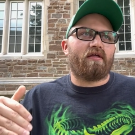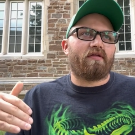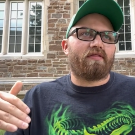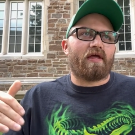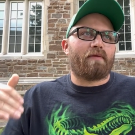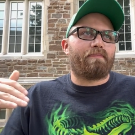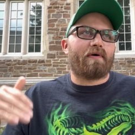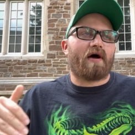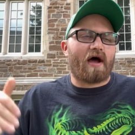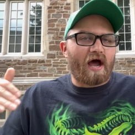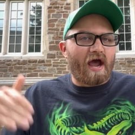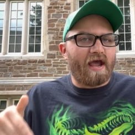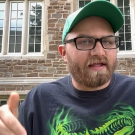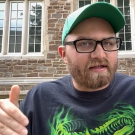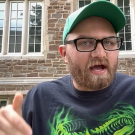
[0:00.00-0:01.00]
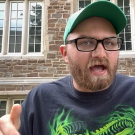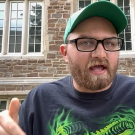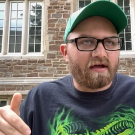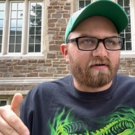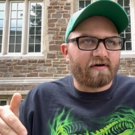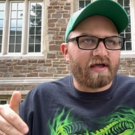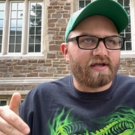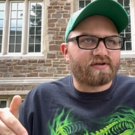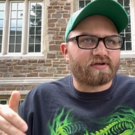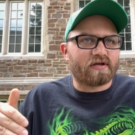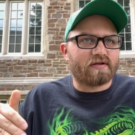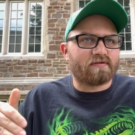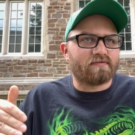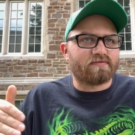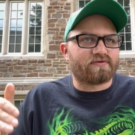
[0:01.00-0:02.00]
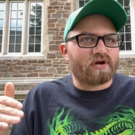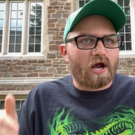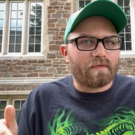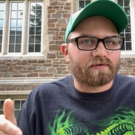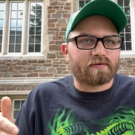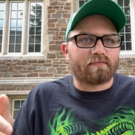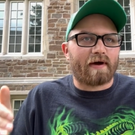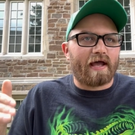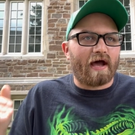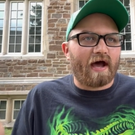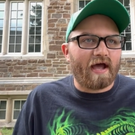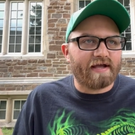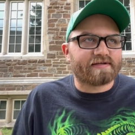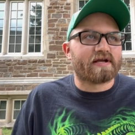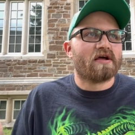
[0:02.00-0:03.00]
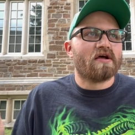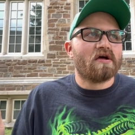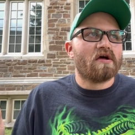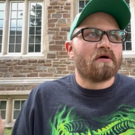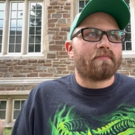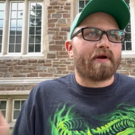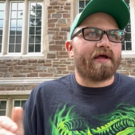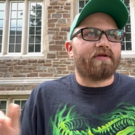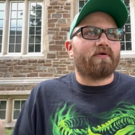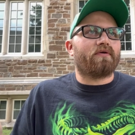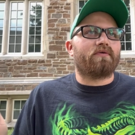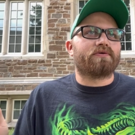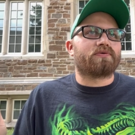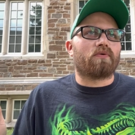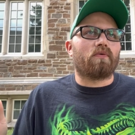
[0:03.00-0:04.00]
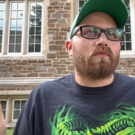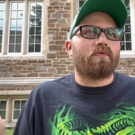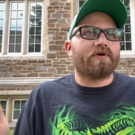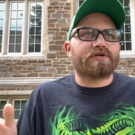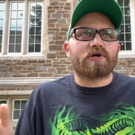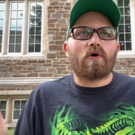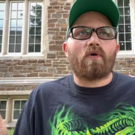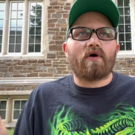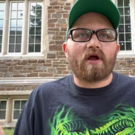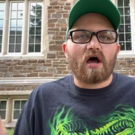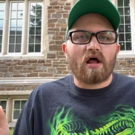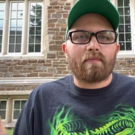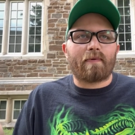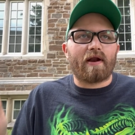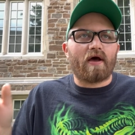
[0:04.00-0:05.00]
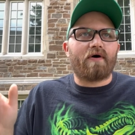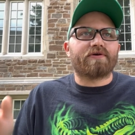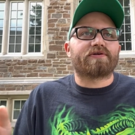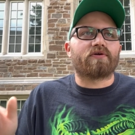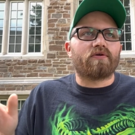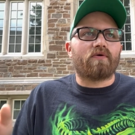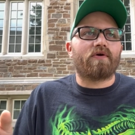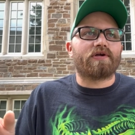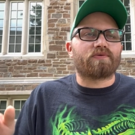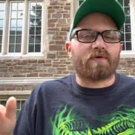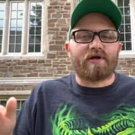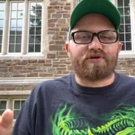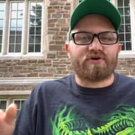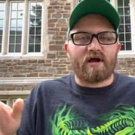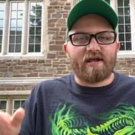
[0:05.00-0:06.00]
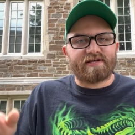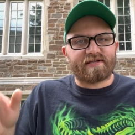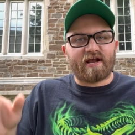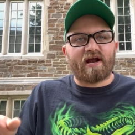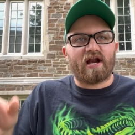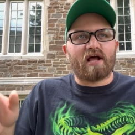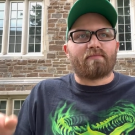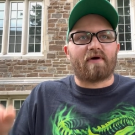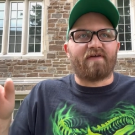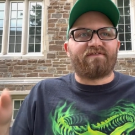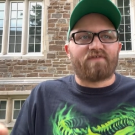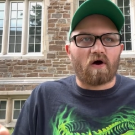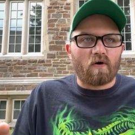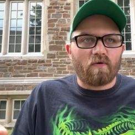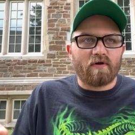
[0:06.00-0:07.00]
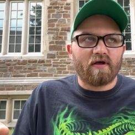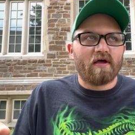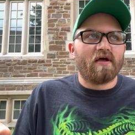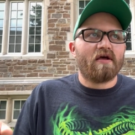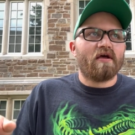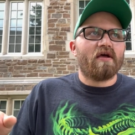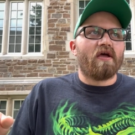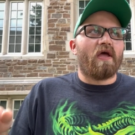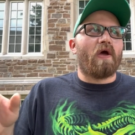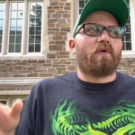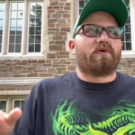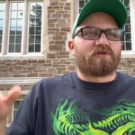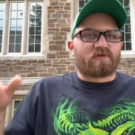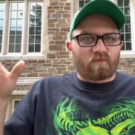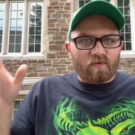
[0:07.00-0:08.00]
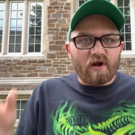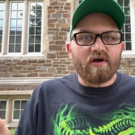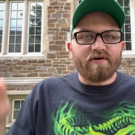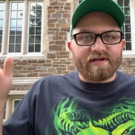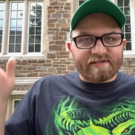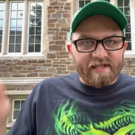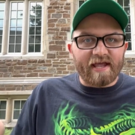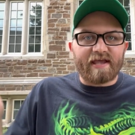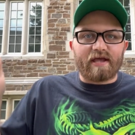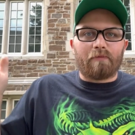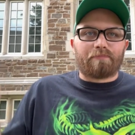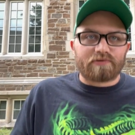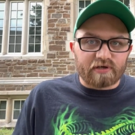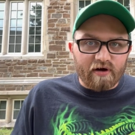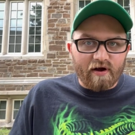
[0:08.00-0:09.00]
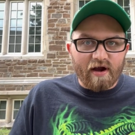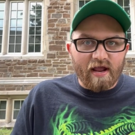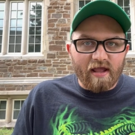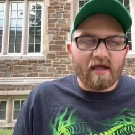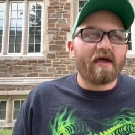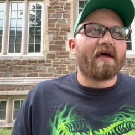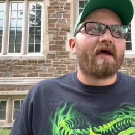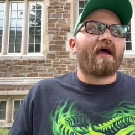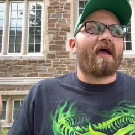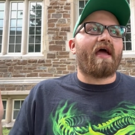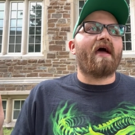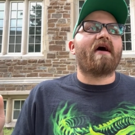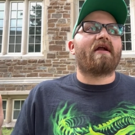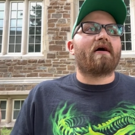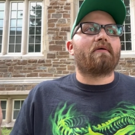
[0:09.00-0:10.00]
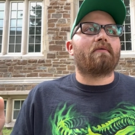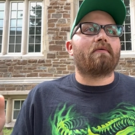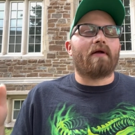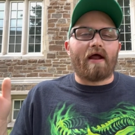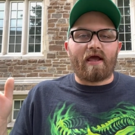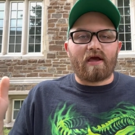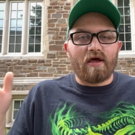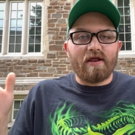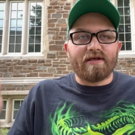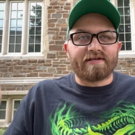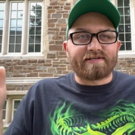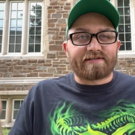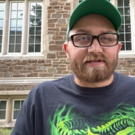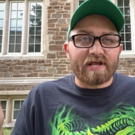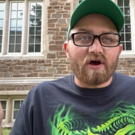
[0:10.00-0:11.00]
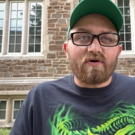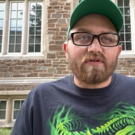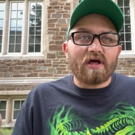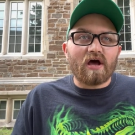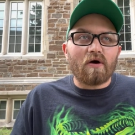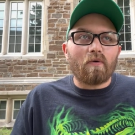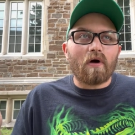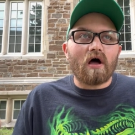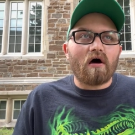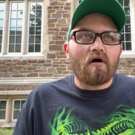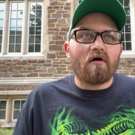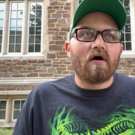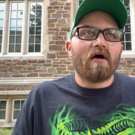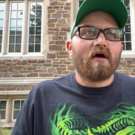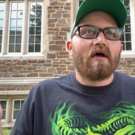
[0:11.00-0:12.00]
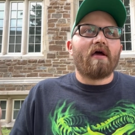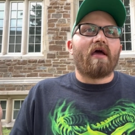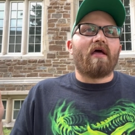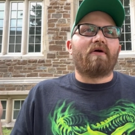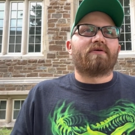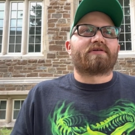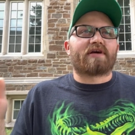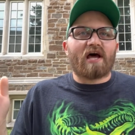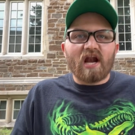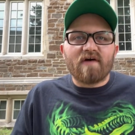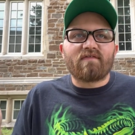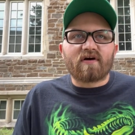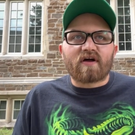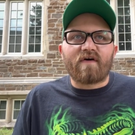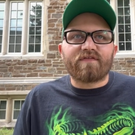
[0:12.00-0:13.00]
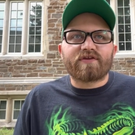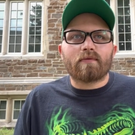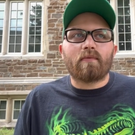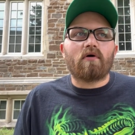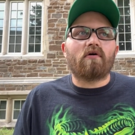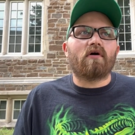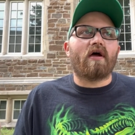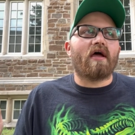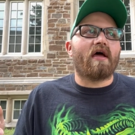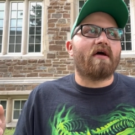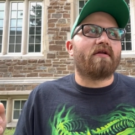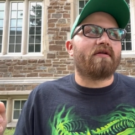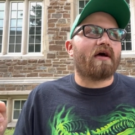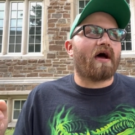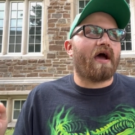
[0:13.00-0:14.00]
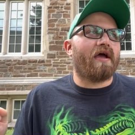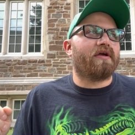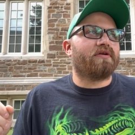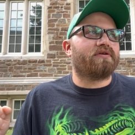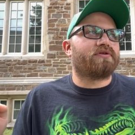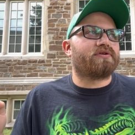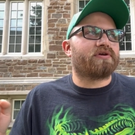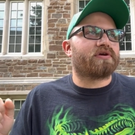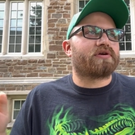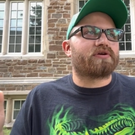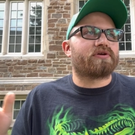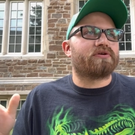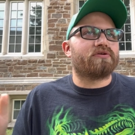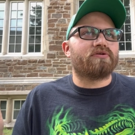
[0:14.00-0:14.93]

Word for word: they put eye dilation drops in my eyes. But I don't know what's going on. But I also noticed when I tried staring at my phone, it was really stinking blurry. And, uh, and I couldn't seal that well. And it was kind of uncomfortable. And I just